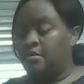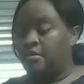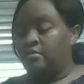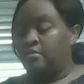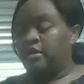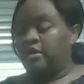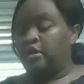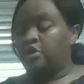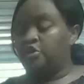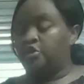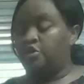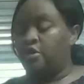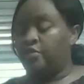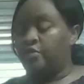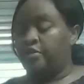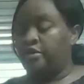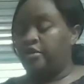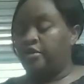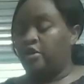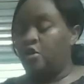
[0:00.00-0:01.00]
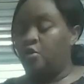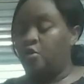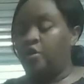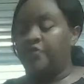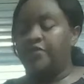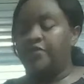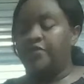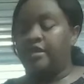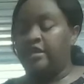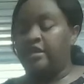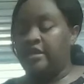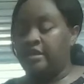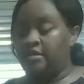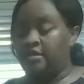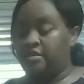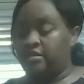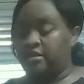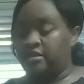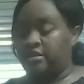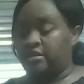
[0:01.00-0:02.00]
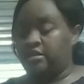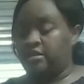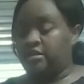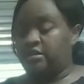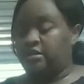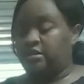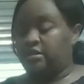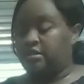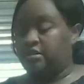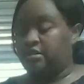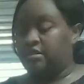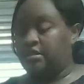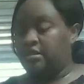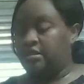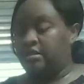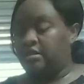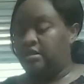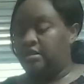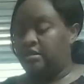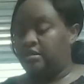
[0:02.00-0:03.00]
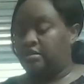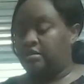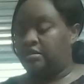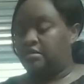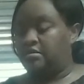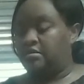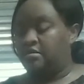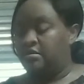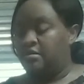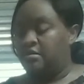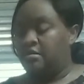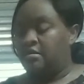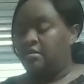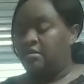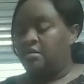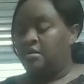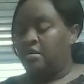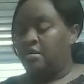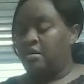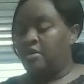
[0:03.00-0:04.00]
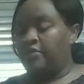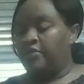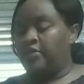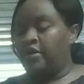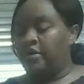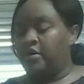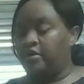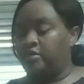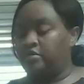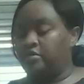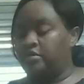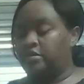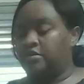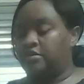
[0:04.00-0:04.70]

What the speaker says: because you don't really know what the heat consistency is on those.